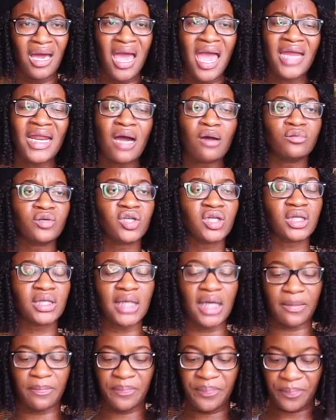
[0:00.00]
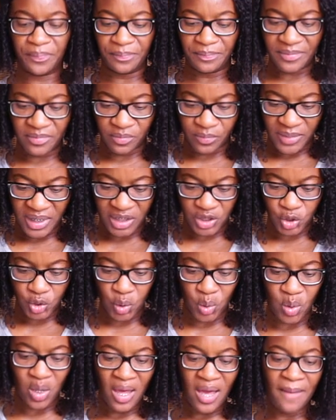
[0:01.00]
And I was just like,
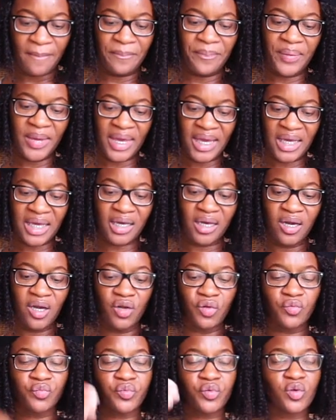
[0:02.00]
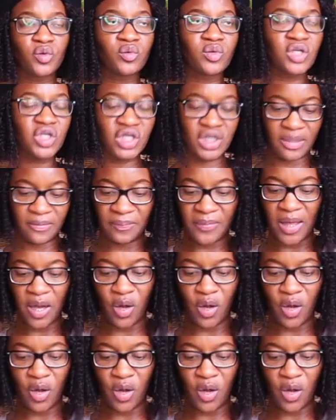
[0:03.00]
Mitchell, pick Ruchi.